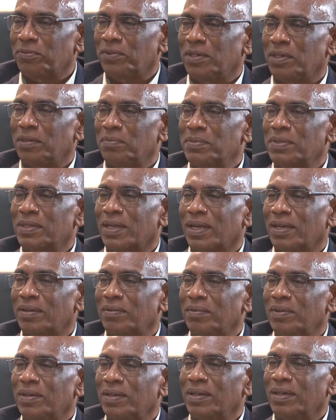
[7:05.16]
firms
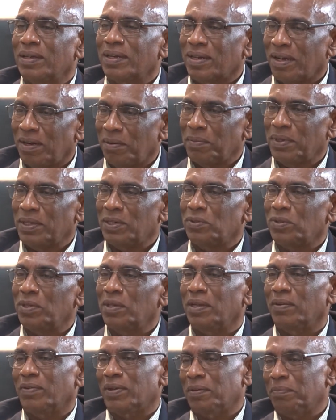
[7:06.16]
can come into
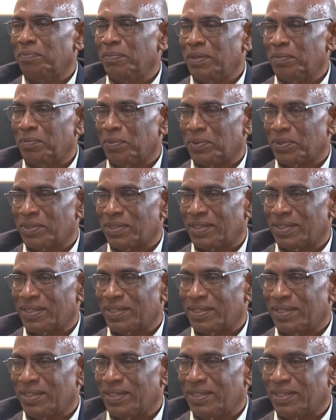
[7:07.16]
the development process.